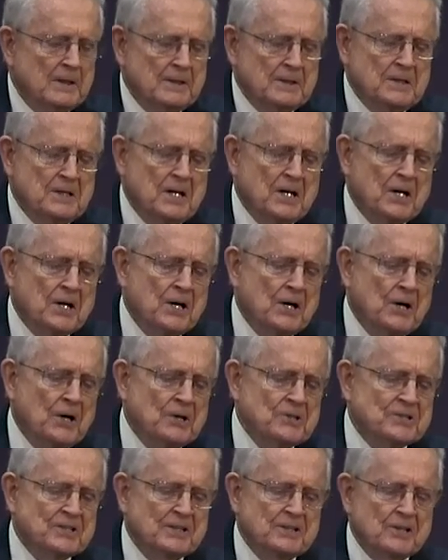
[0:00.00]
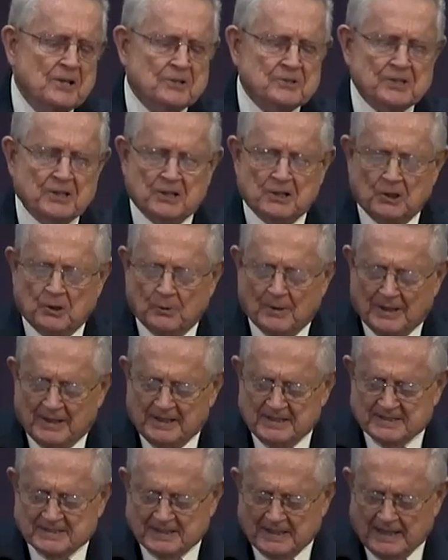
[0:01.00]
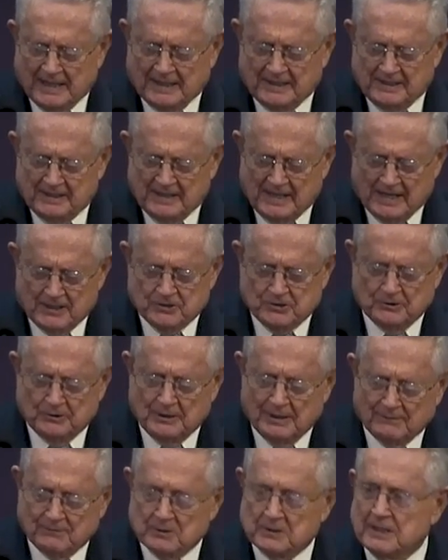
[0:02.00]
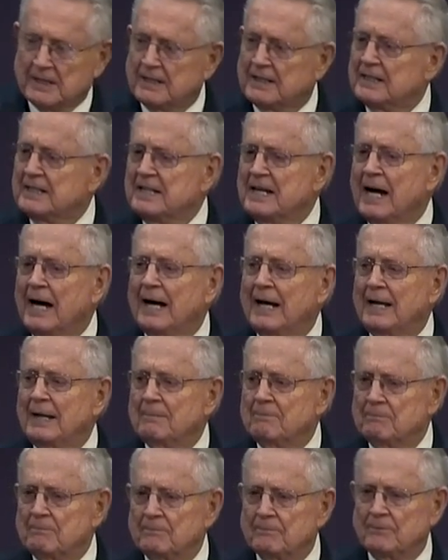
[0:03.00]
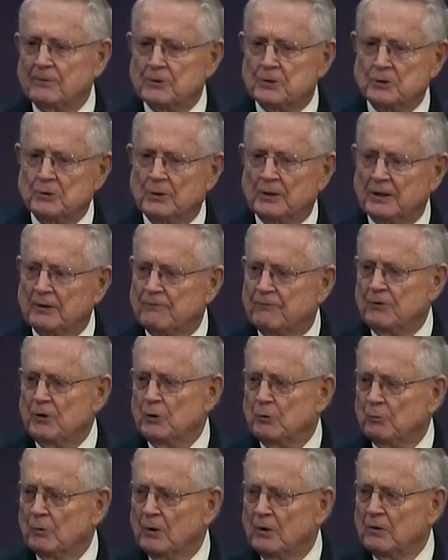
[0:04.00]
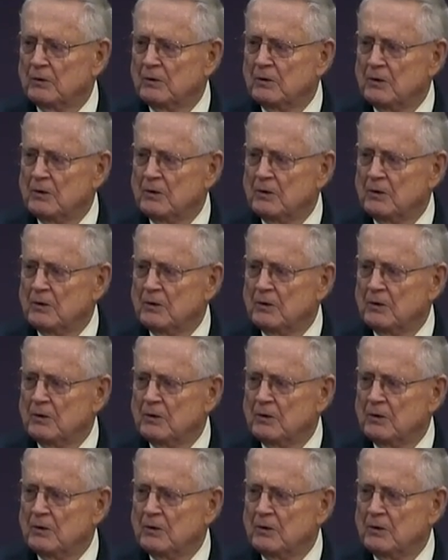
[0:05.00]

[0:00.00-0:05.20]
Years and years ago, I decided I should never take a dime for doing a funeral.